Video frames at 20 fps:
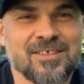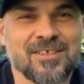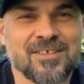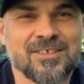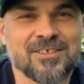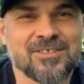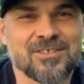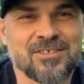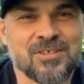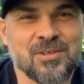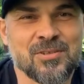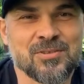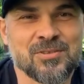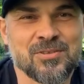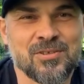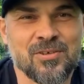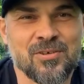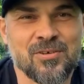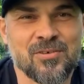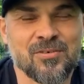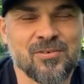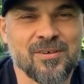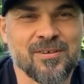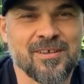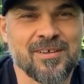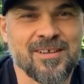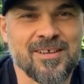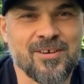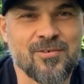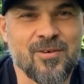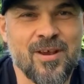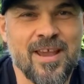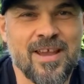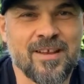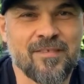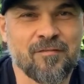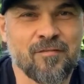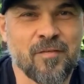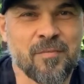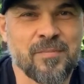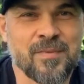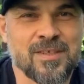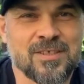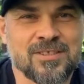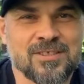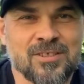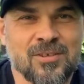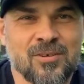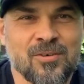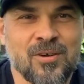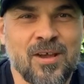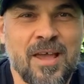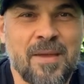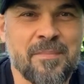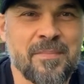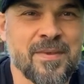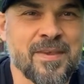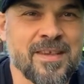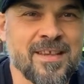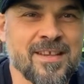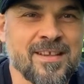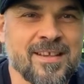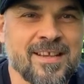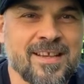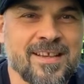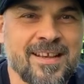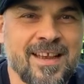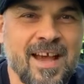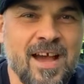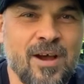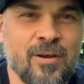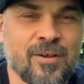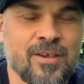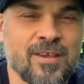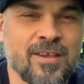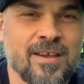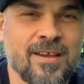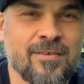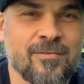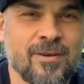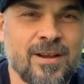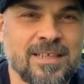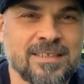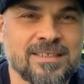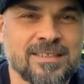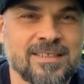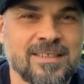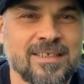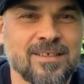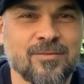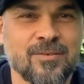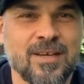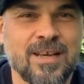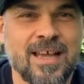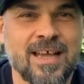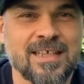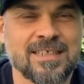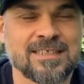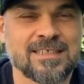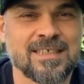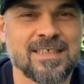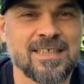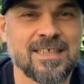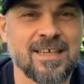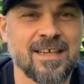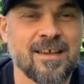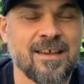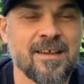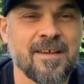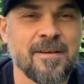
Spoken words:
so great for me. So happy now here, resting, relaxing,